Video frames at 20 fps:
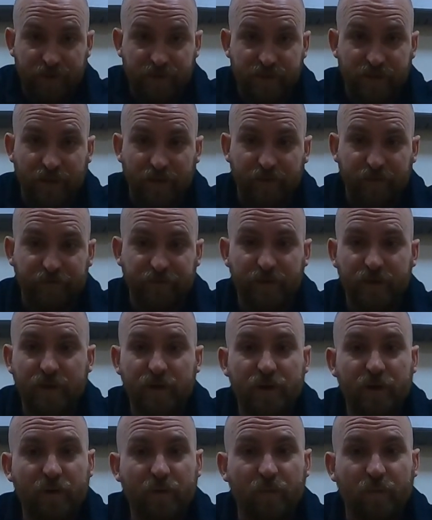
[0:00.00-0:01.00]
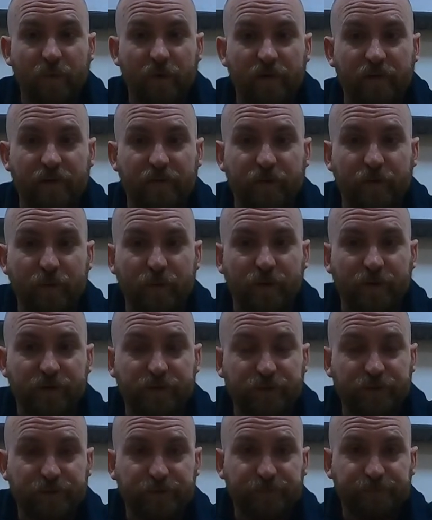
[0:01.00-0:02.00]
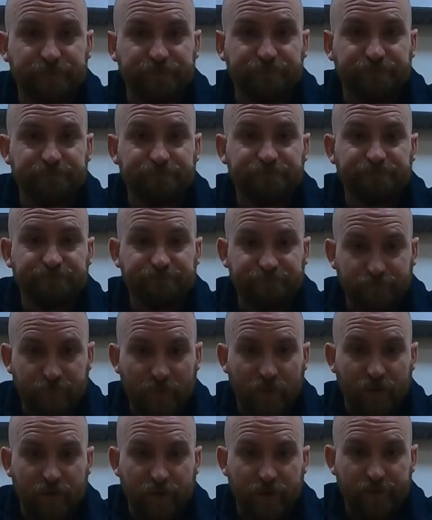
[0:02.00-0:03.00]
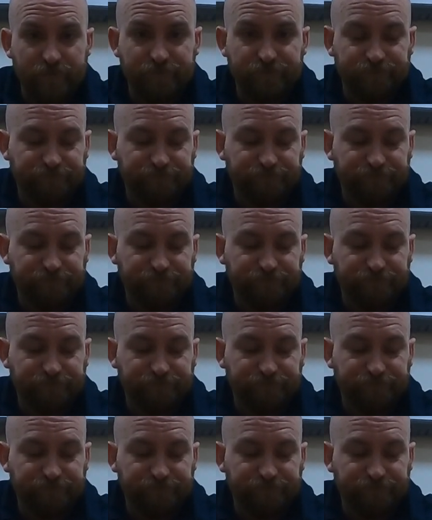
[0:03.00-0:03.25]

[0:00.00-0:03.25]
itself, wherever works. Okay.